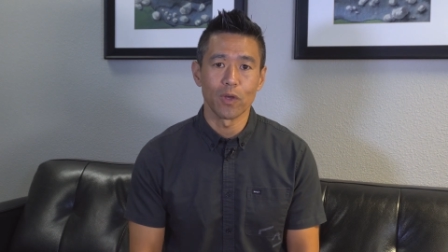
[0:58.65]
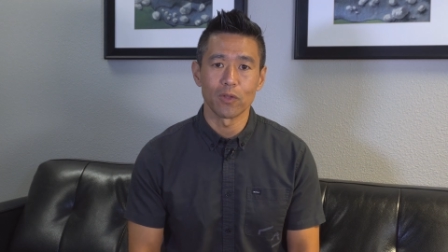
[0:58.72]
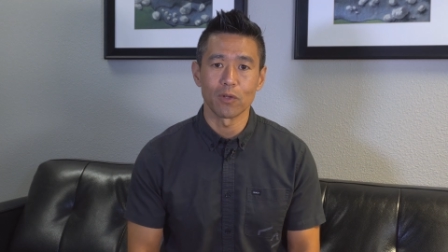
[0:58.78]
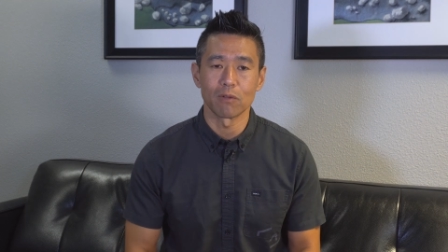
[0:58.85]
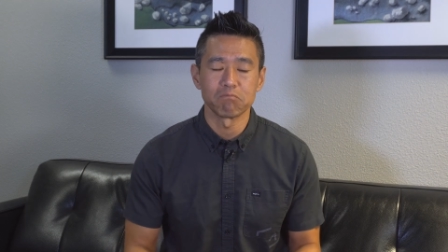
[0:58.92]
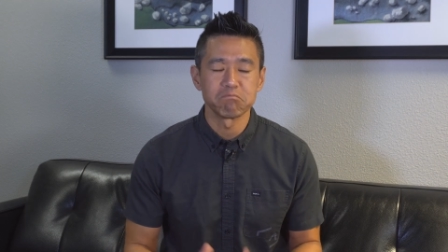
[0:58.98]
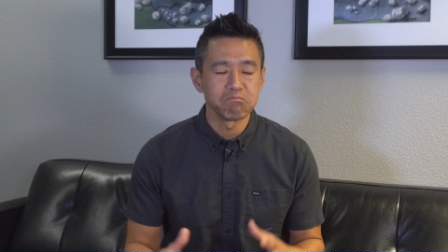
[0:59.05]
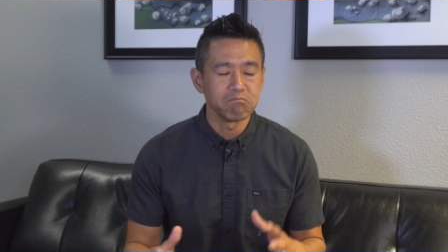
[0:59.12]

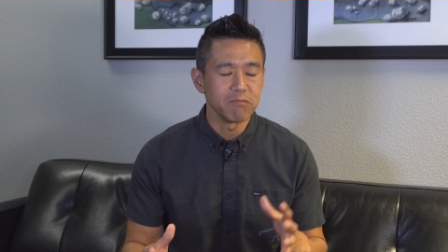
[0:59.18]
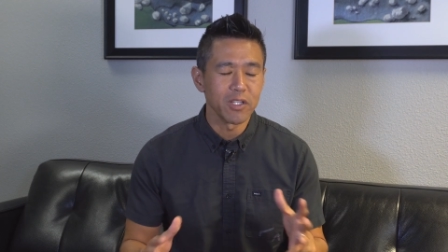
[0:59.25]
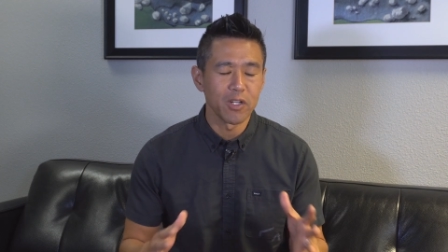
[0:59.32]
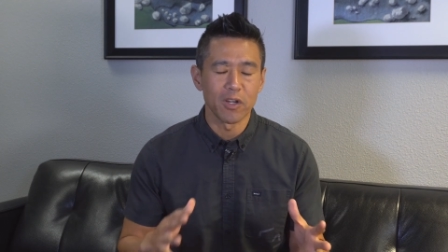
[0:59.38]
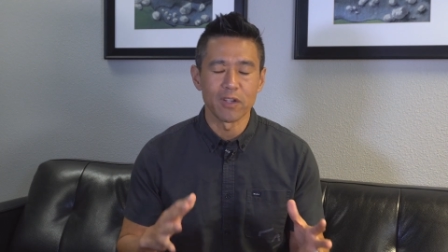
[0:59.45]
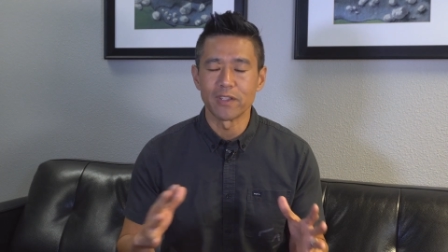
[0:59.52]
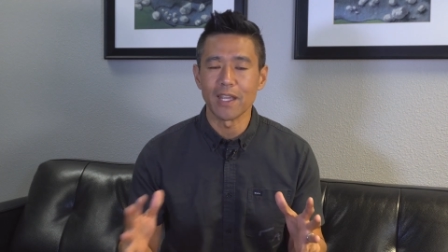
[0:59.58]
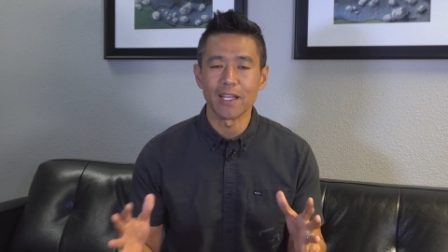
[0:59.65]
whether
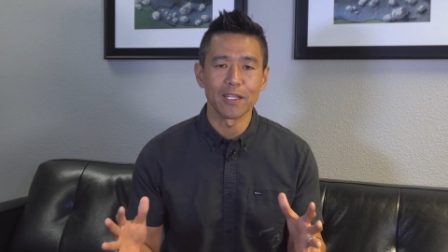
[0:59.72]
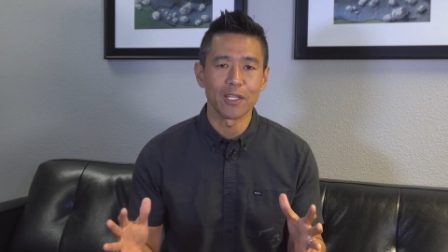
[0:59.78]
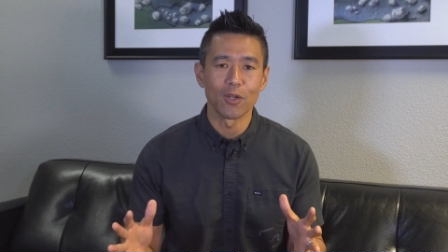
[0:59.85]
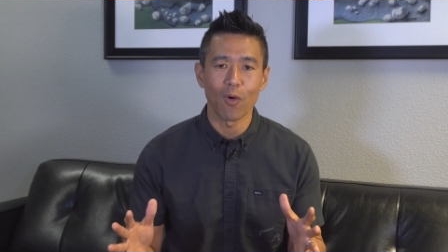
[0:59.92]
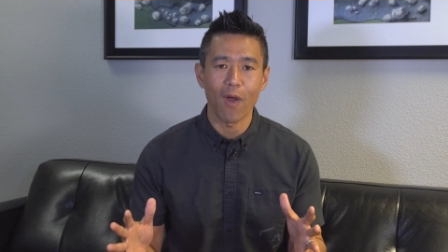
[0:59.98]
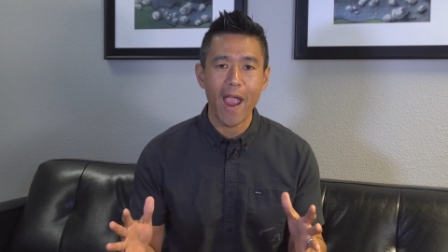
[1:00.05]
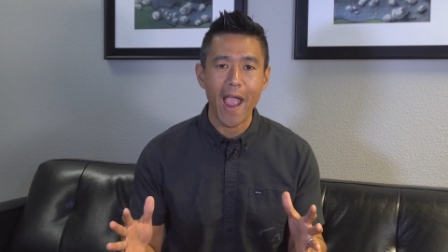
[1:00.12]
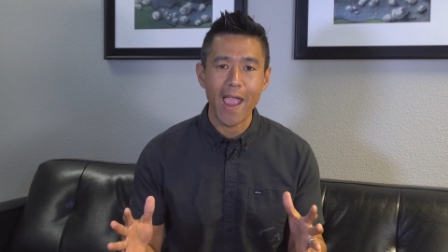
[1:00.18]
in our daily
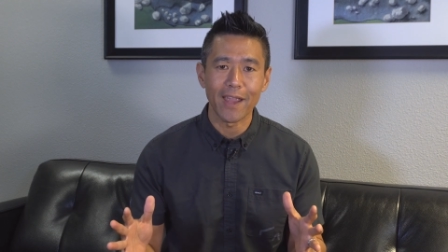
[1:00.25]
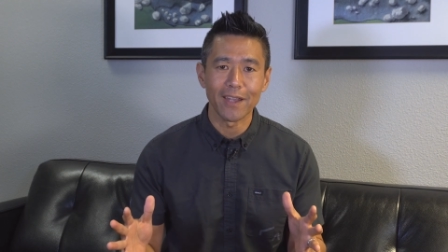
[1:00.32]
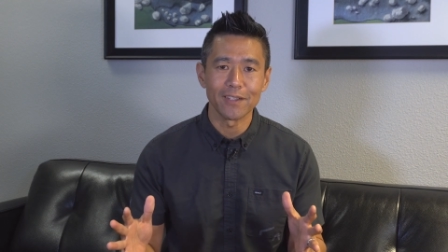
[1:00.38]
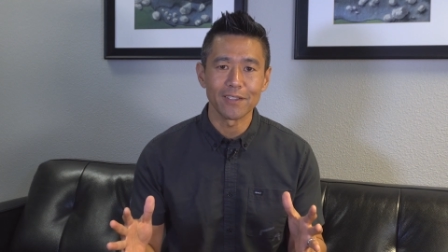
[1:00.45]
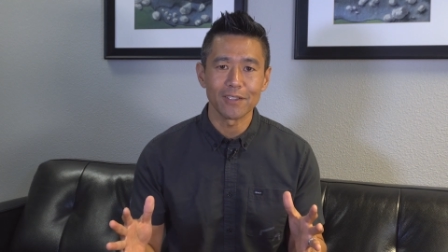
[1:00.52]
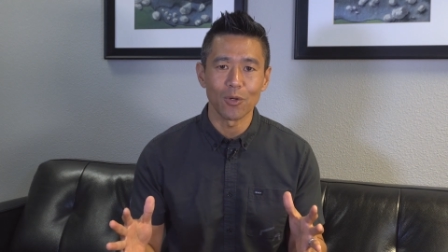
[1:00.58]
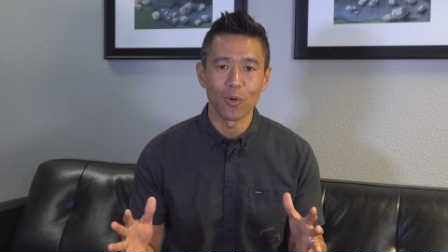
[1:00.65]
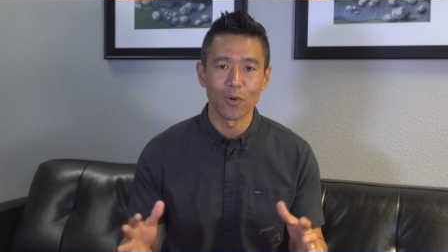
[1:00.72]

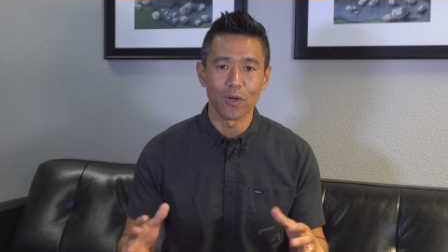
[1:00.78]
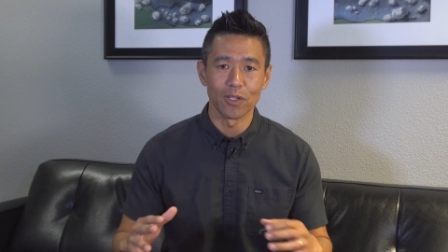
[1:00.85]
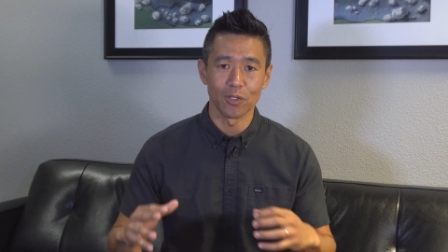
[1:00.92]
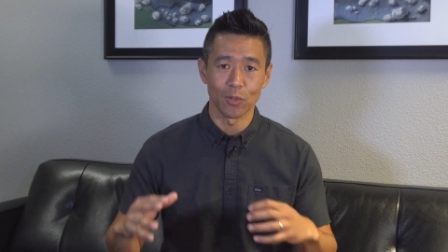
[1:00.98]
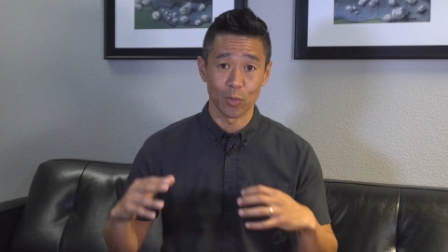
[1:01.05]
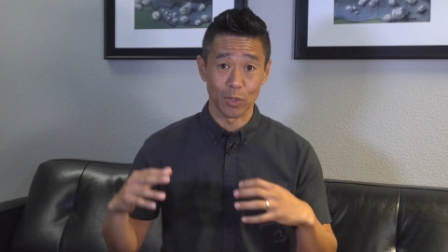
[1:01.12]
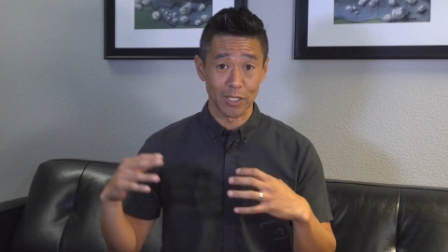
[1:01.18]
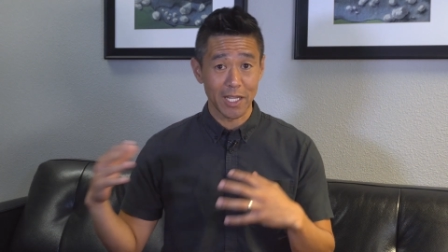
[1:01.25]
grind or in
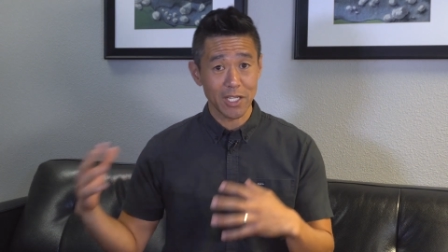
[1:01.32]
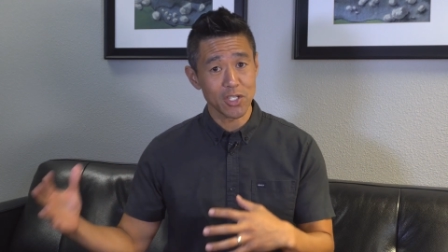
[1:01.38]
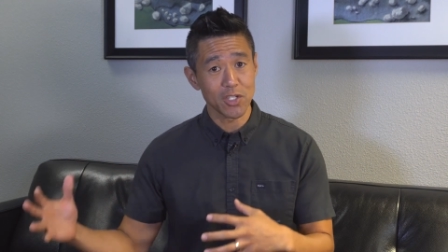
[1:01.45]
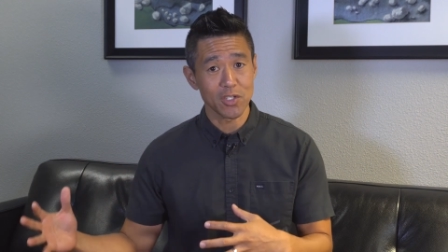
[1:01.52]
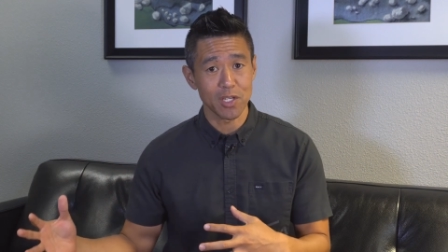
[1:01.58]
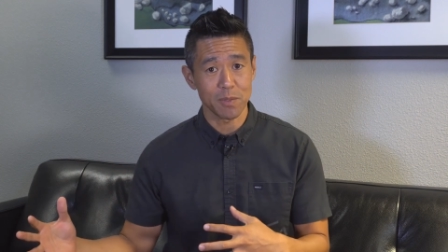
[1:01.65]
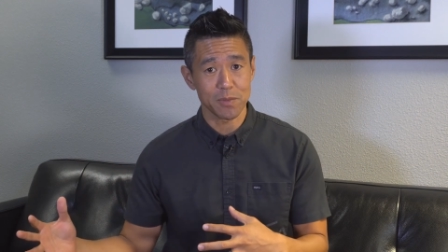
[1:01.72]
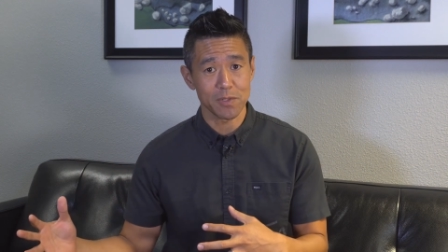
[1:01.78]
the
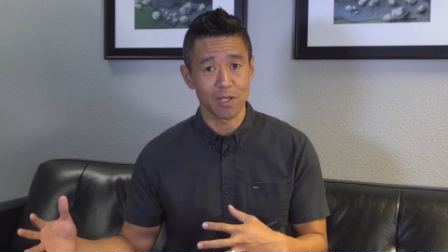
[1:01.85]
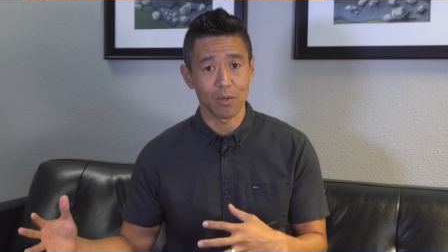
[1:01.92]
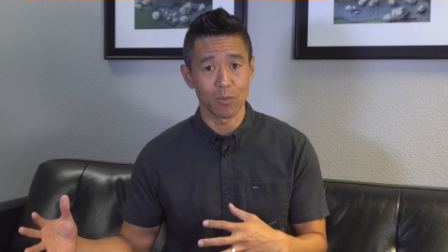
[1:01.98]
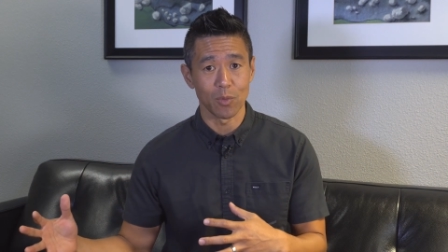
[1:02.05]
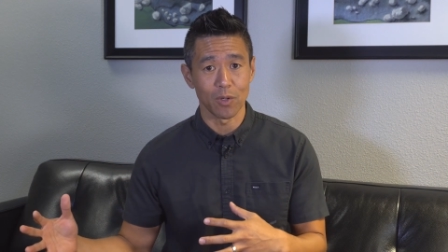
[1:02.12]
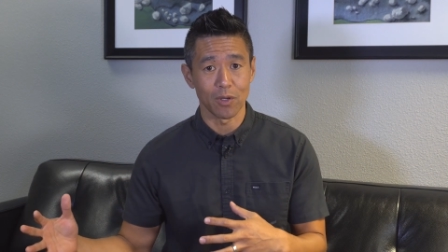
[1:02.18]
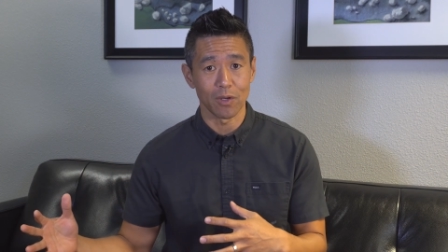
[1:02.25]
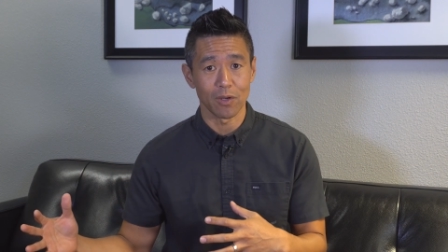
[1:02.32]
relationships that
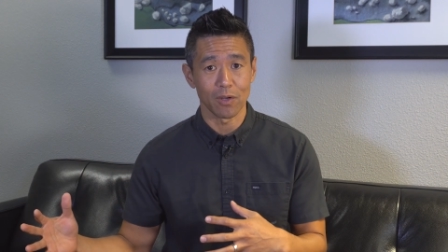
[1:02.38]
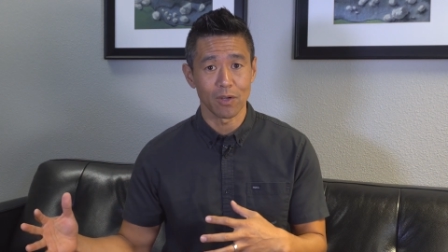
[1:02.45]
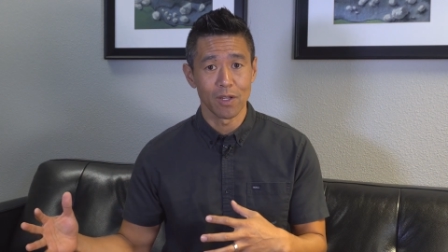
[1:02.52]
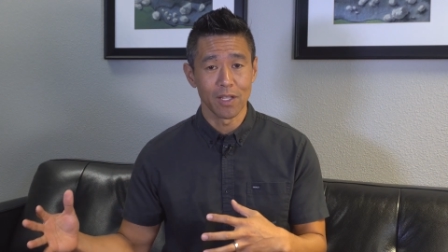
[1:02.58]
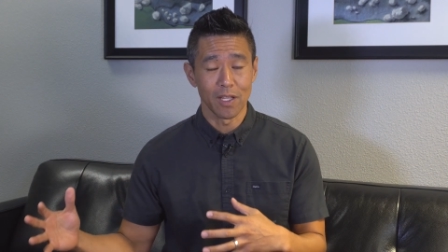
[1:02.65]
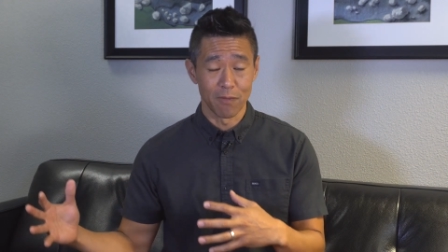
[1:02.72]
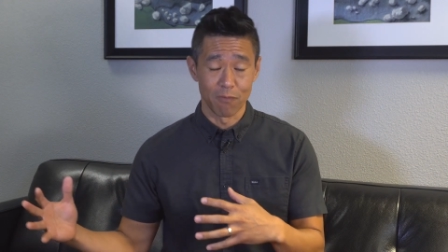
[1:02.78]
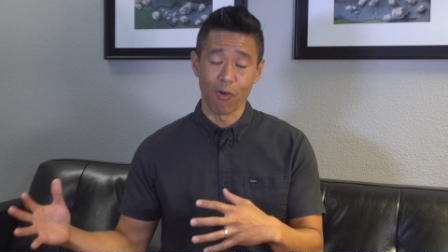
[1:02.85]
we're
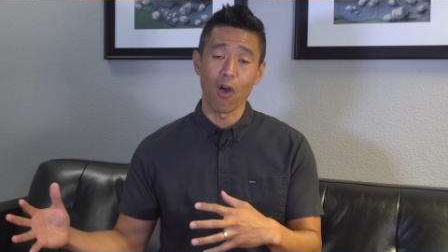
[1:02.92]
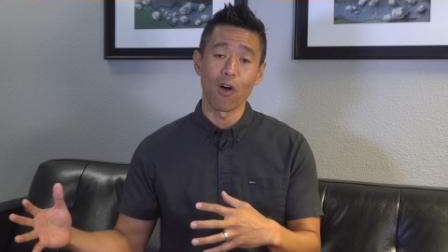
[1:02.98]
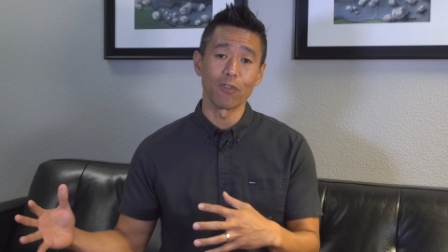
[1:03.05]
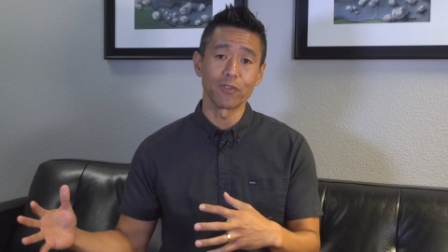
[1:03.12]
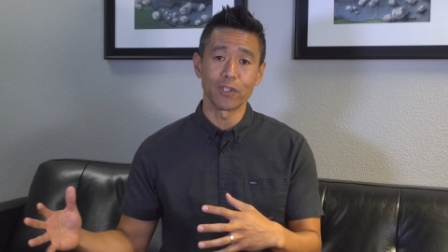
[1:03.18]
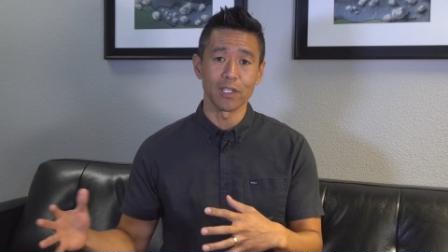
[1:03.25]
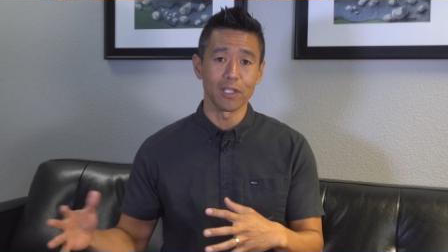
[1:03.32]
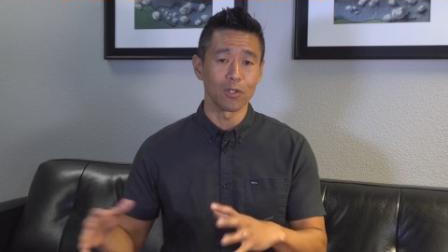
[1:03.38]

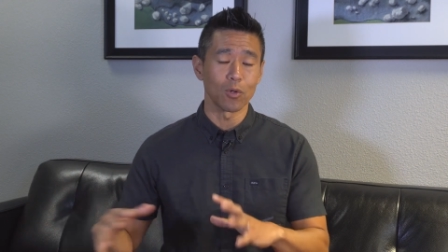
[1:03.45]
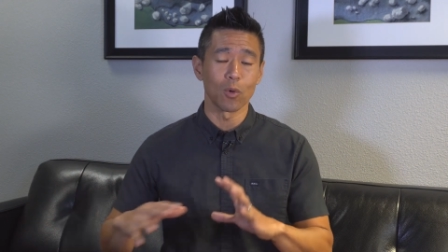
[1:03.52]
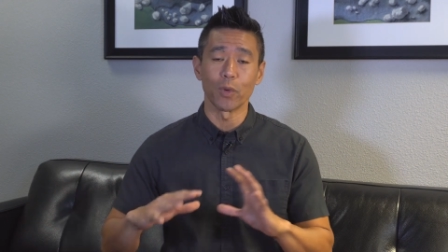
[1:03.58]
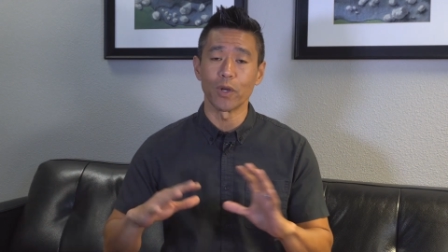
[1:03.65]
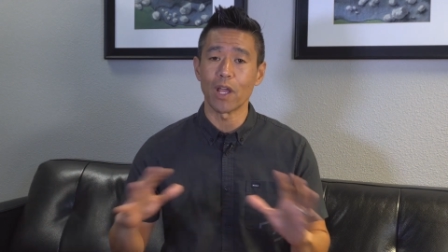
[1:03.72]
involved in or